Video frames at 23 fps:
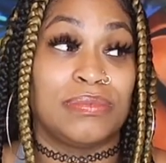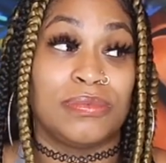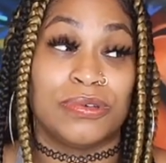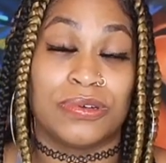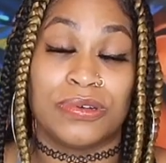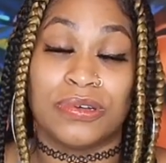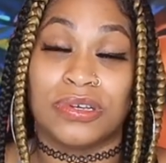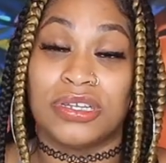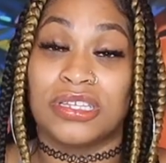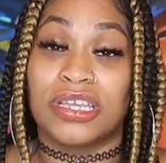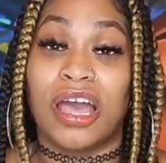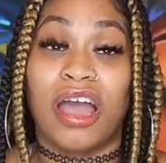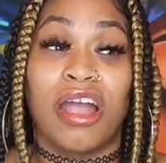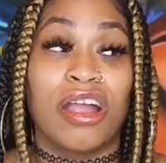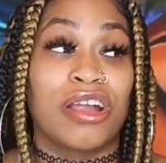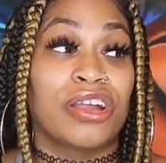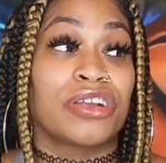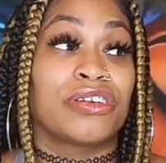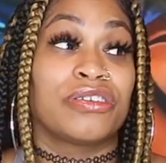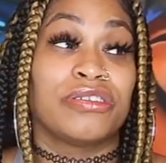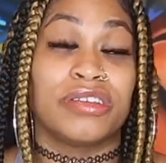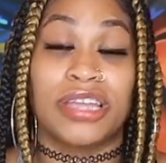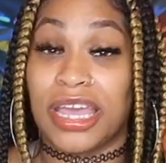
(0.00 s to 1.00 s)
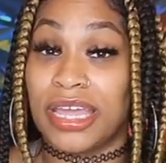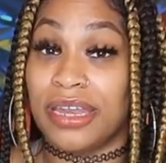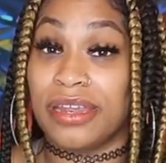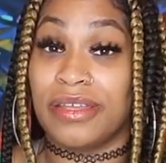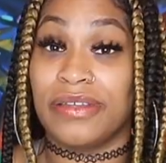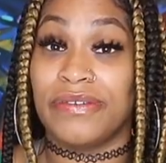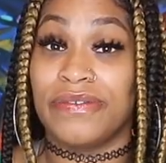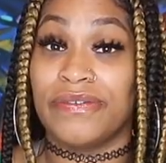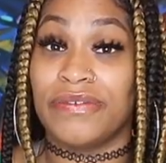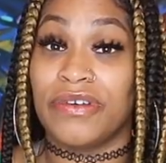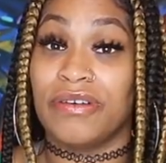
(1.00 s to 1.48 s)
Boy, y'all are
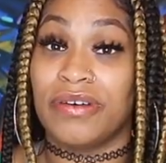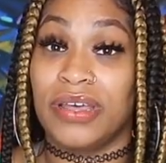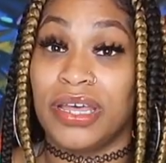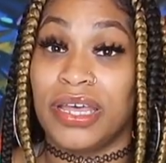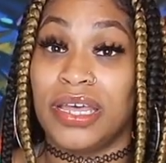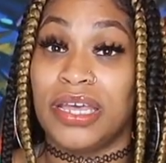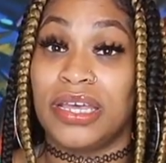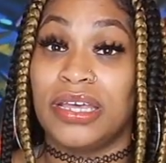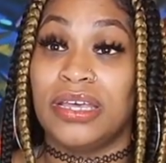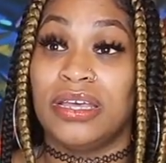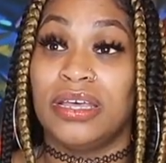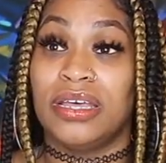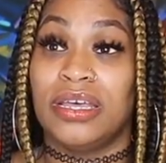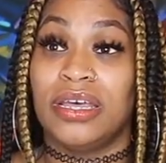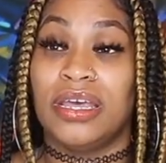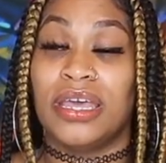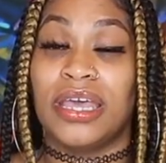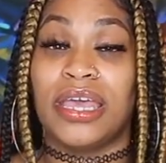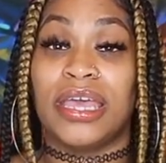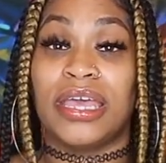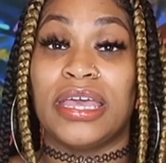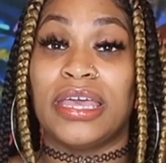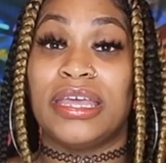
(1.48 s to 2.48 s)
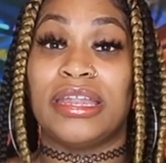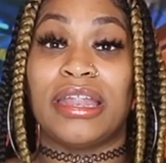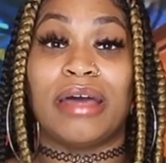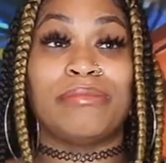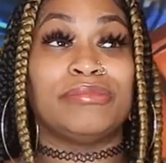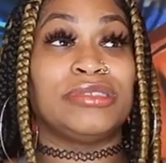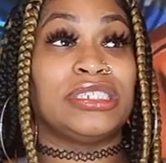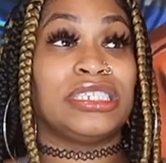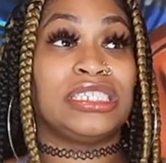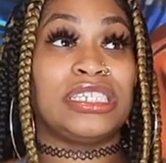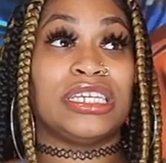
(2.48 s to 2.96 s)
creative, okay? And
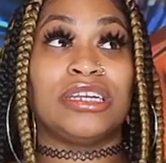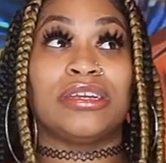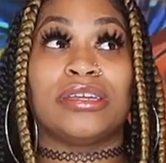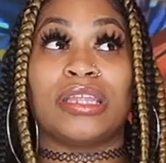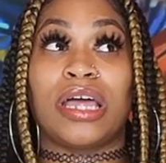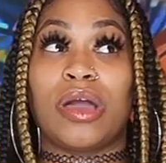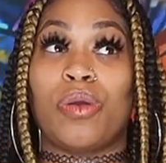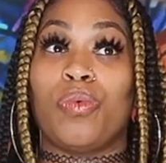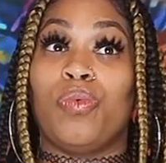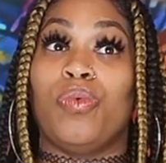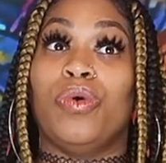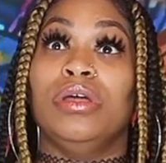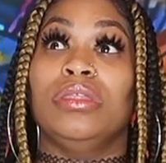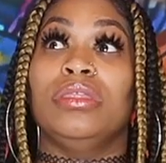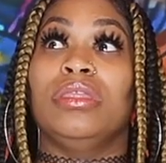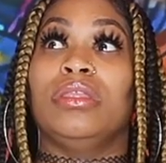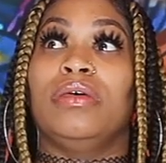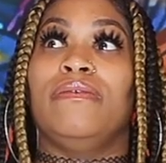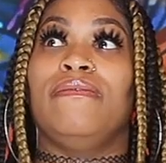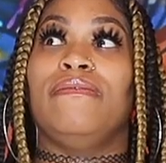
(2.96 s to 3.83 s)
I'm just sitting here like, what?